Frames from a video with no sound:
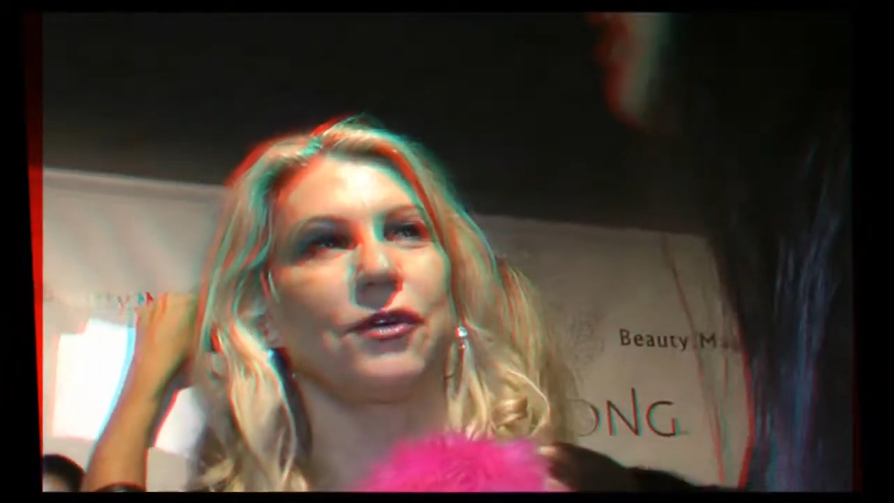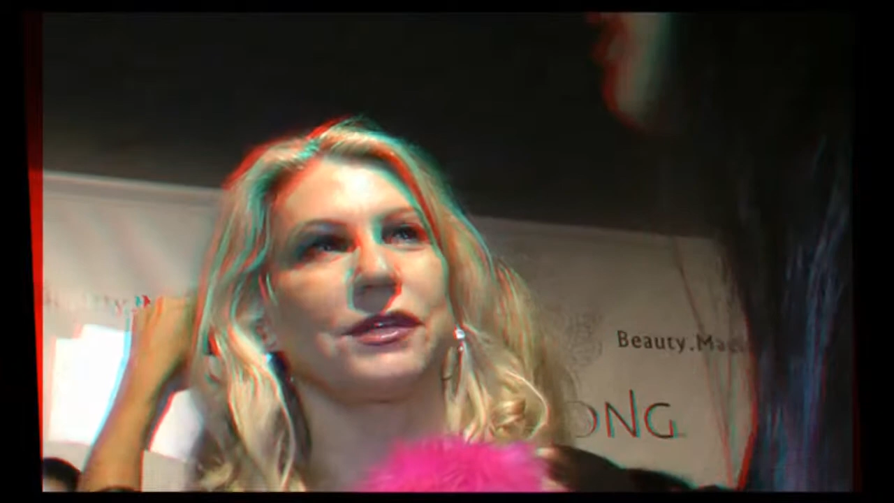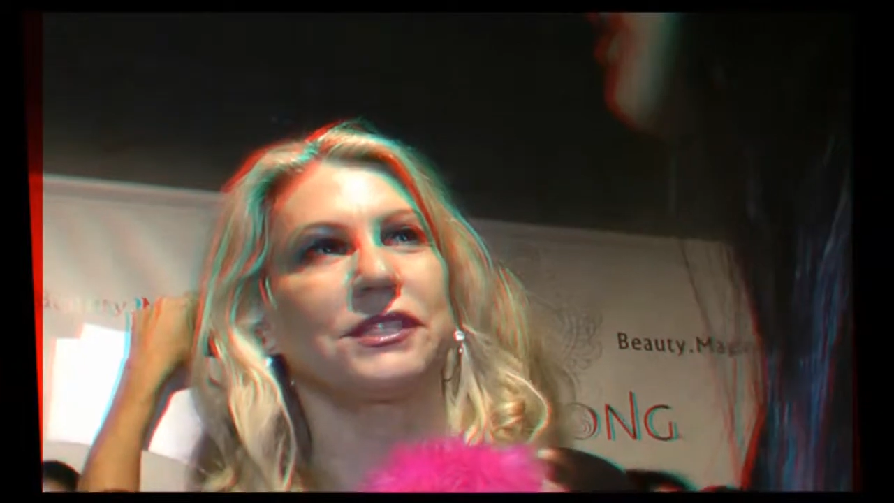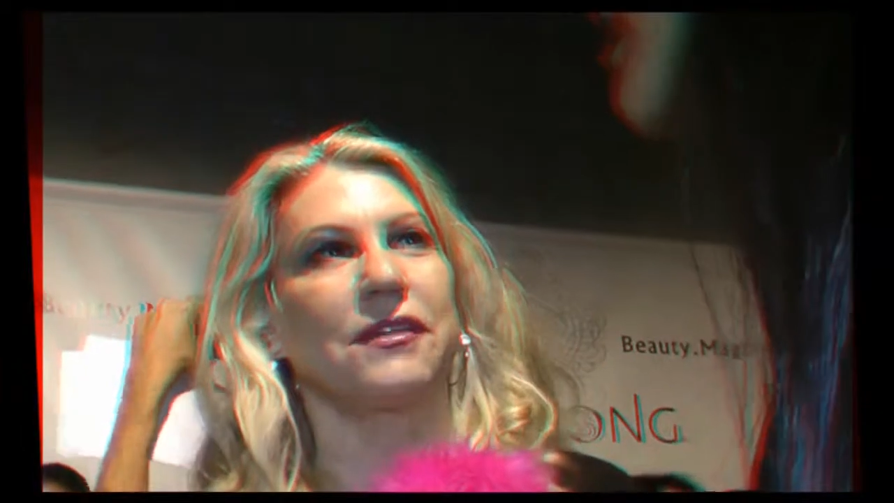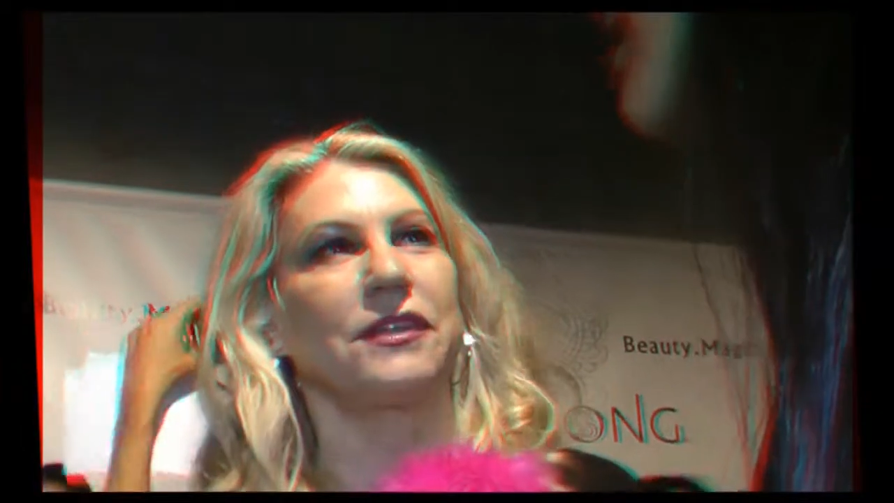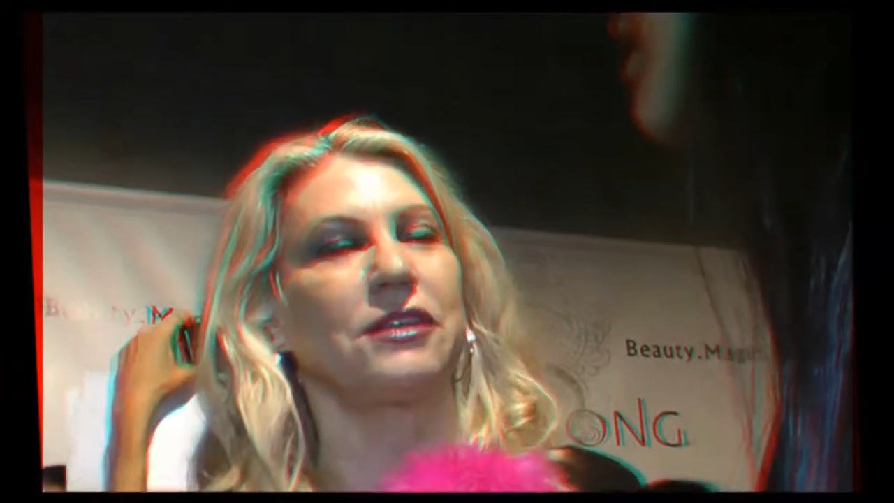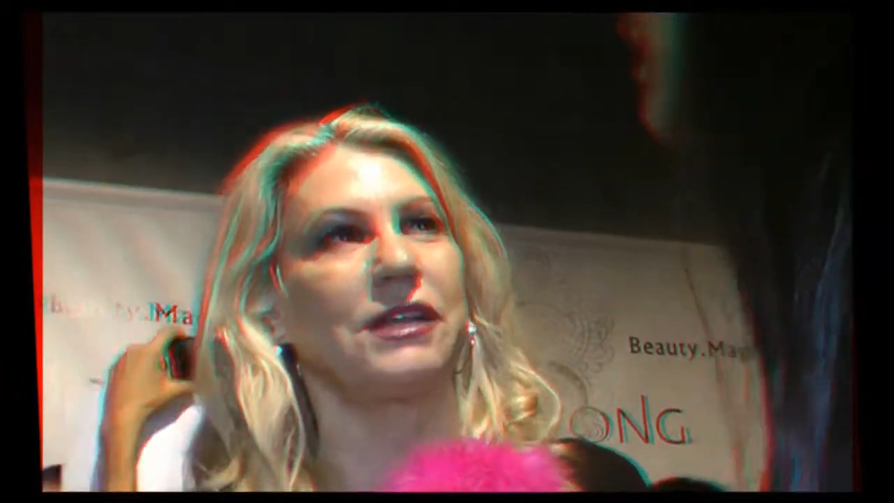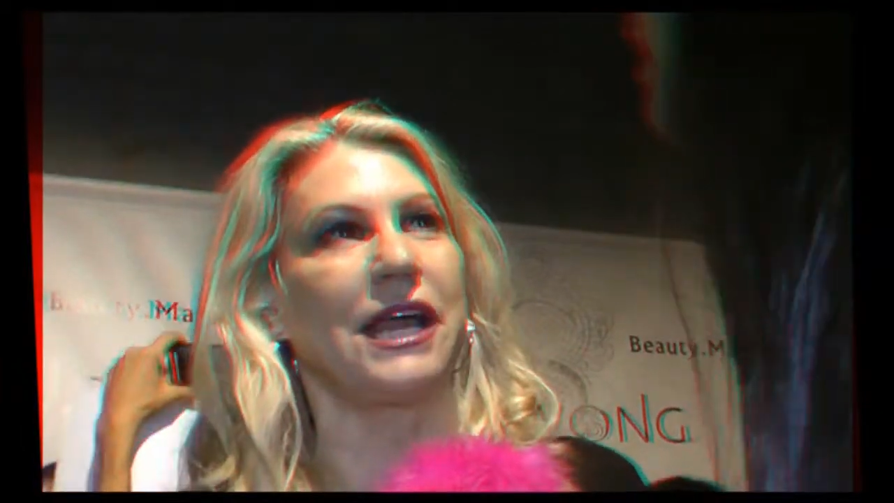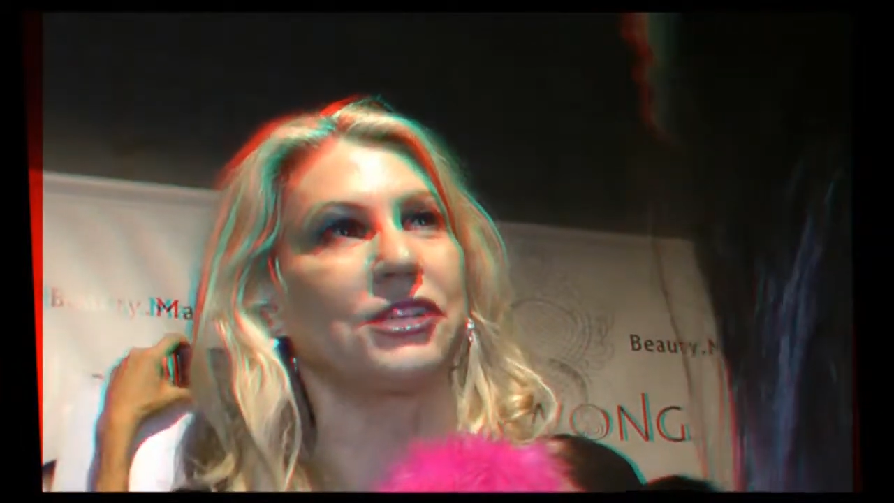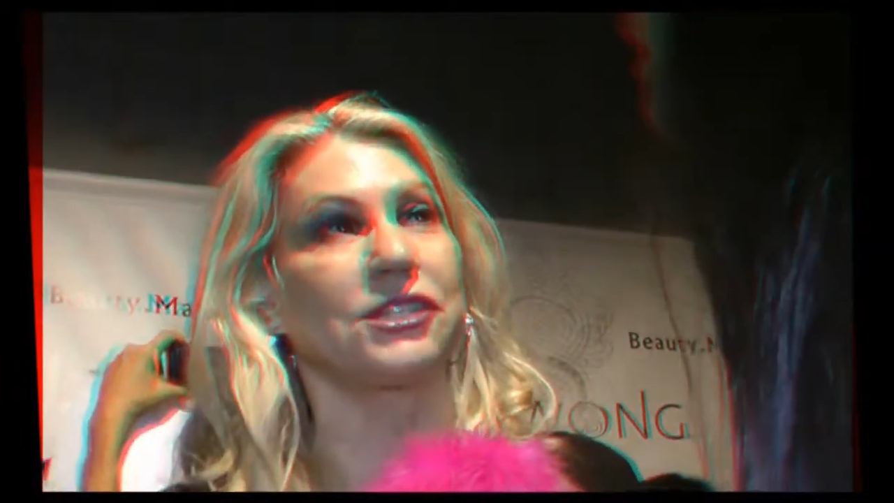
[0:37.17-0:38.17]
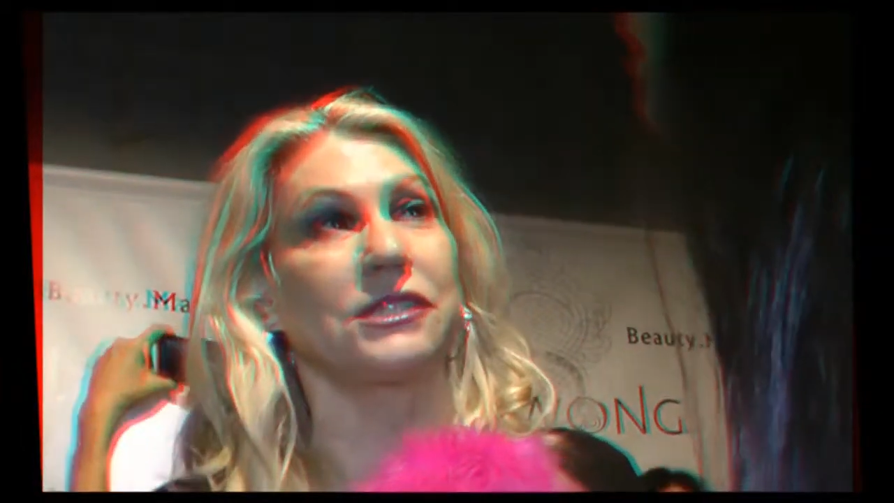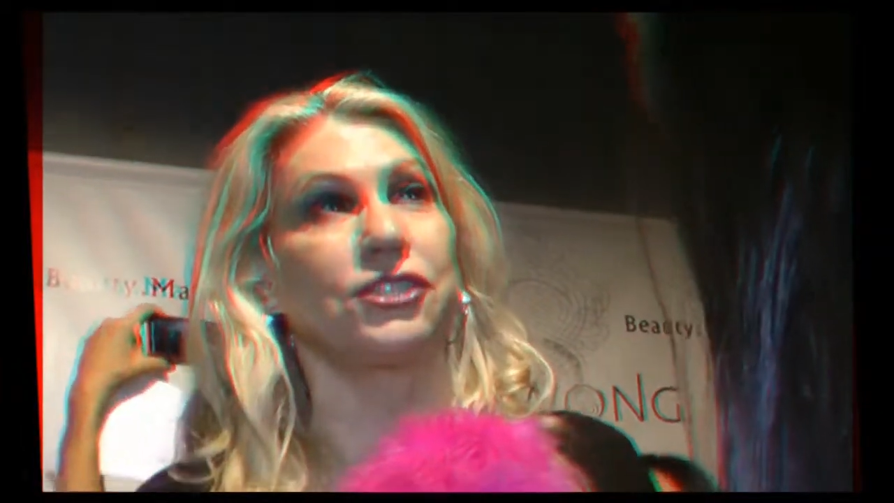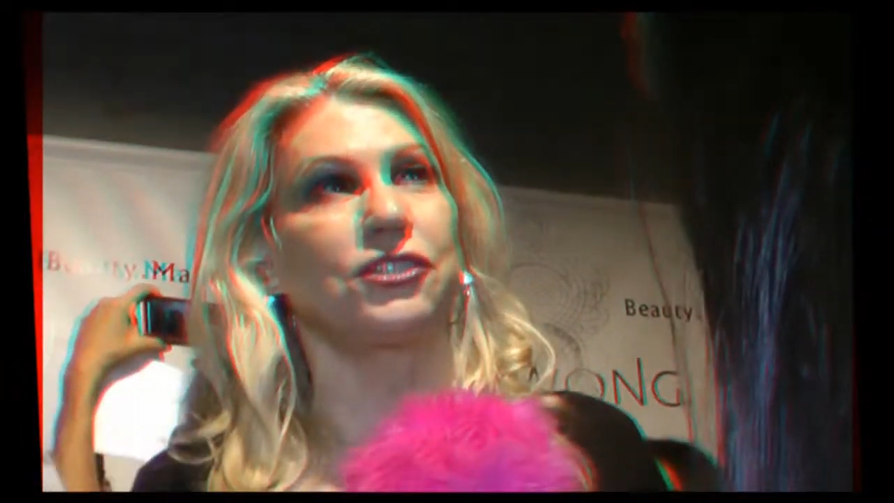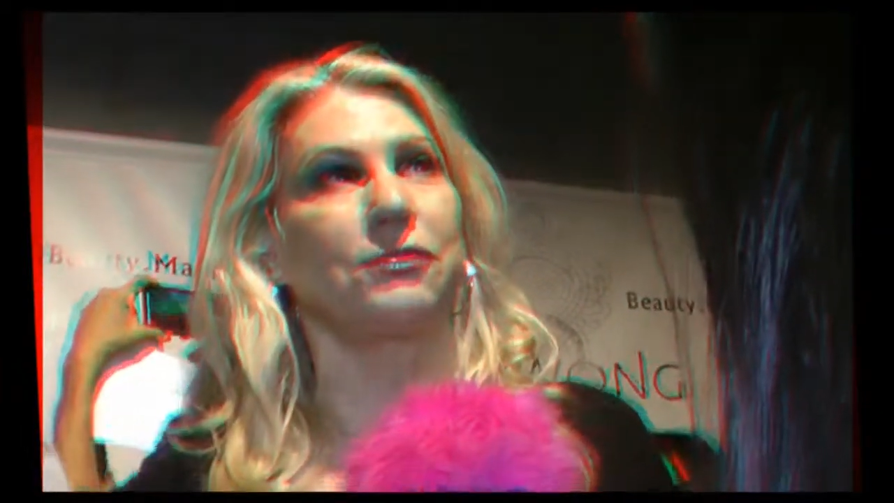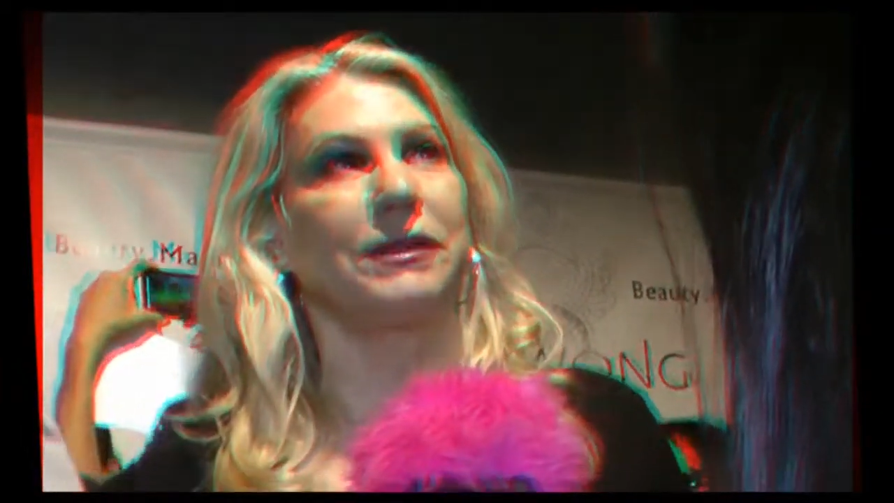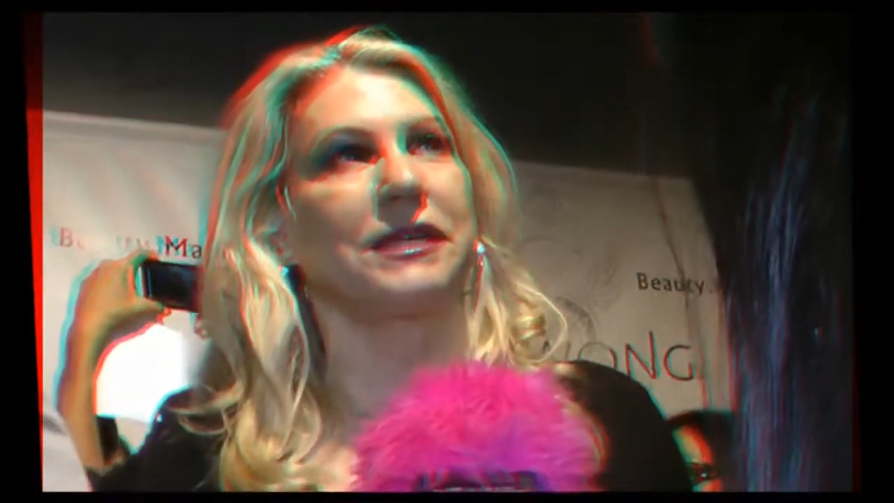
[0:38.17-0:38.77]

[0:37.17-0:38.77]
focused on the international issue.